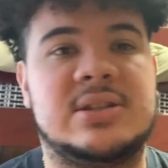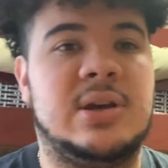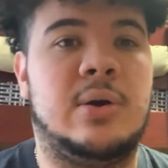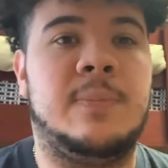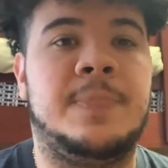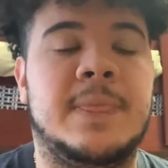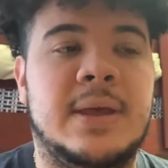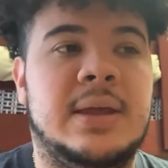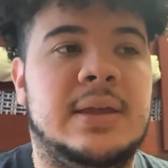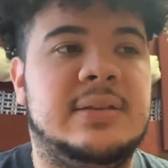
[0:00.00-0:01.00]
So
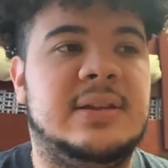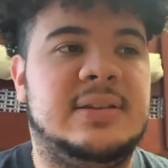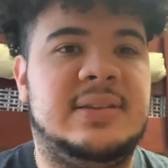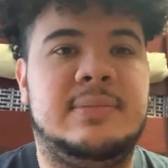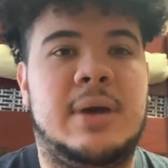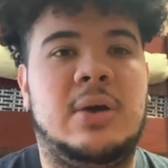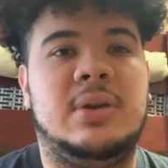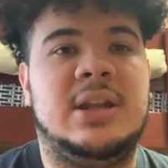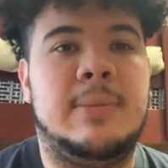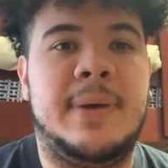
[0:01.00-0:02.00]
since this is my own
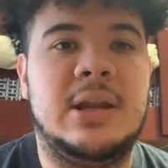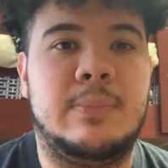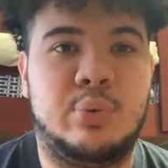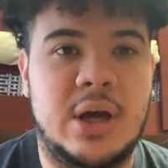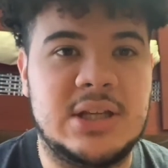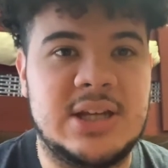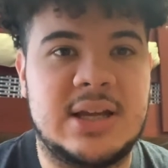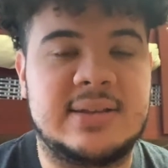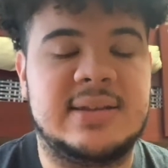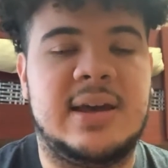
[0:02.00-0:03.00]
independent
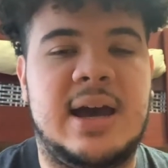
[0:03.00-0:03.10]
project,